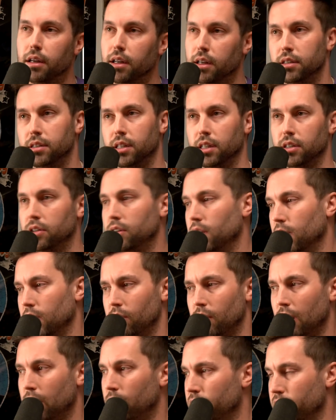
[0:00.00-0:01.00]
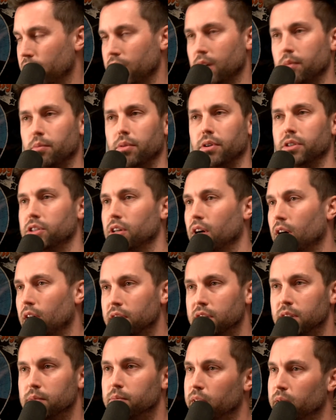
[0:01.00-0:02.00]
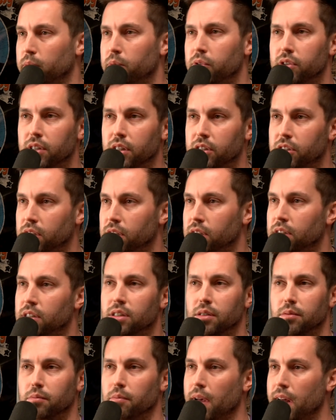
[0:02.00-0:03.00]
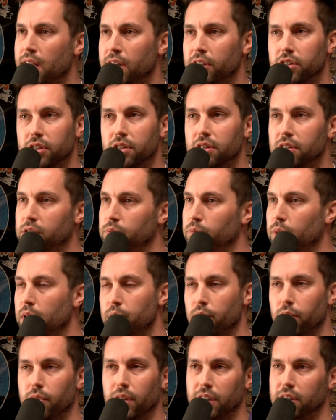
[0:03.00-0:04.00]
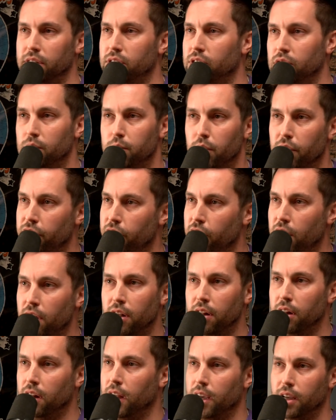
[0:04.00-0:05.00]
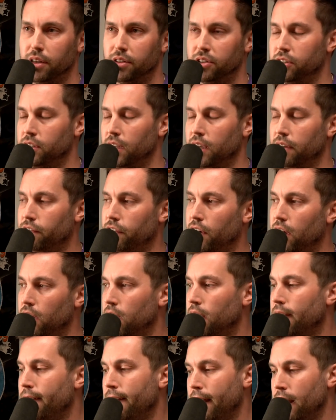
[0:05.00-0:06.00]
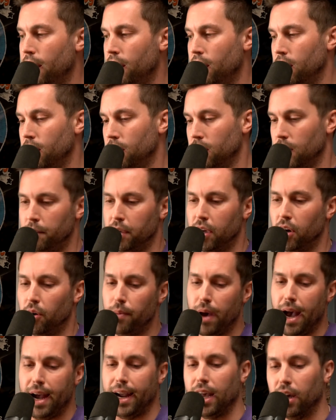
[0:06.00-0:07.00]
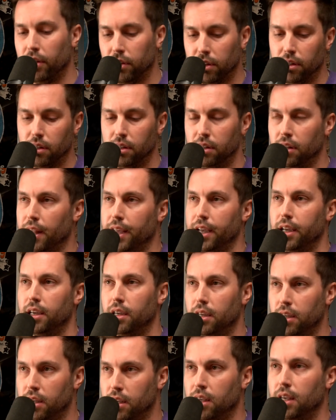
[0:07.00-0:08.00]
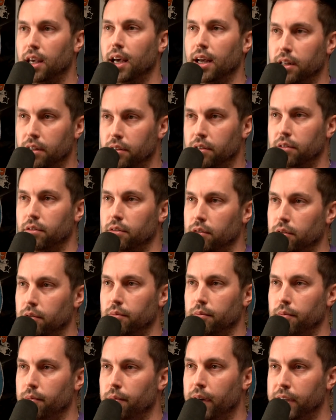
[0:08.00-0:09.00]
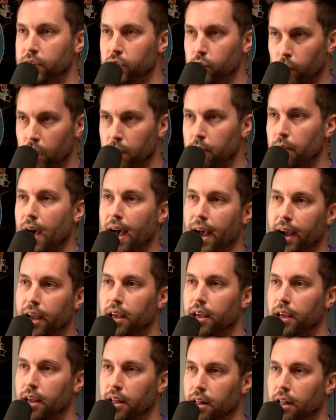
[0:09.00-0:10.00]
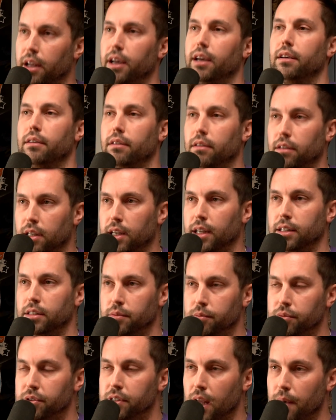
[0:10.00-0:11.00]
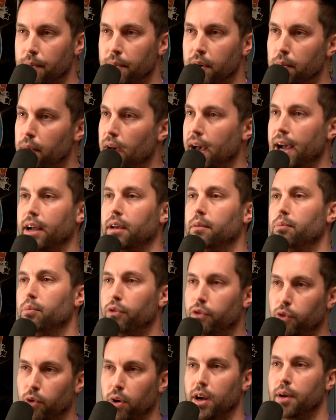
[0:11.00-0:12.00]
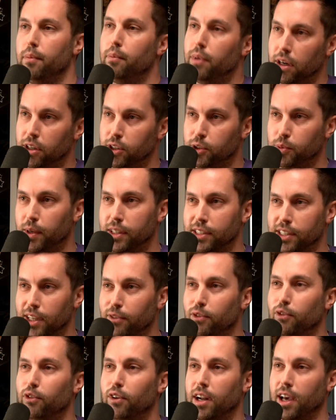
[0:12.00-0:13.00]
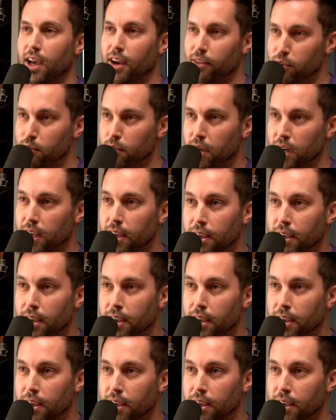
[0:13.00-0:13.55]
And he's like, dude, I go out with like a bunch of awesome like musicians and managers and people. Like, it's super fun. Like, it's just like, fuck, let me go back out and like get my swing back and like get some stamina back before I embarrass myself in front of everybody.